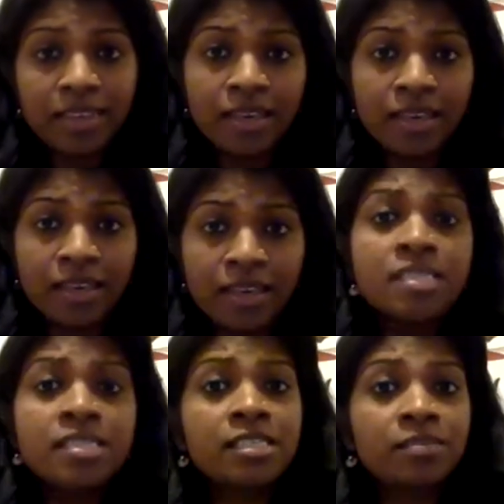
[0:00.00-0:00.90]
Caste
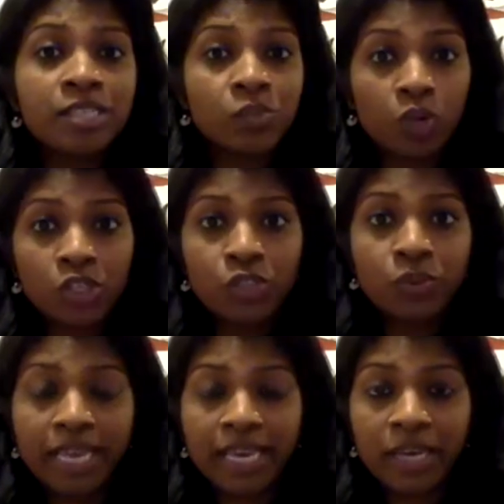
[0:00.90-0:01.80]
system is what you
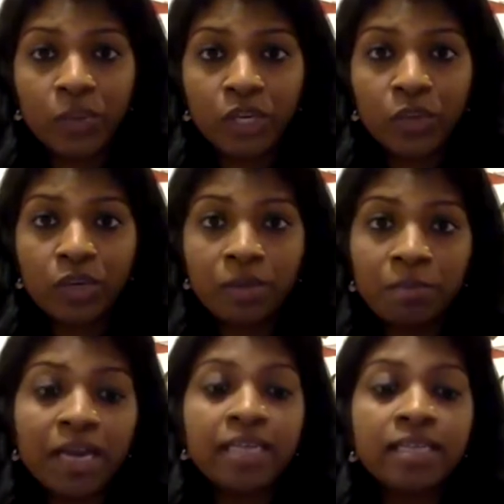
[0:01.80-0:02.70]
get when you
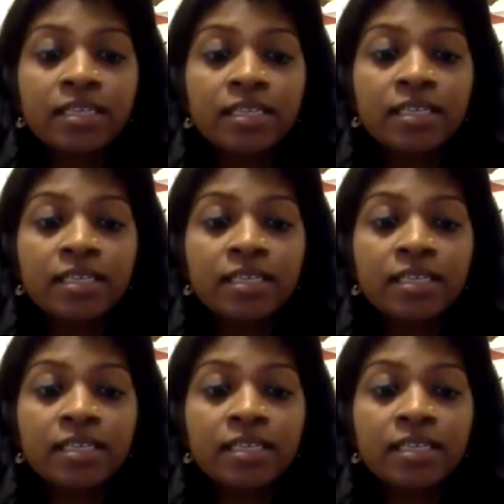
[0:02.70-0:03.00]
combine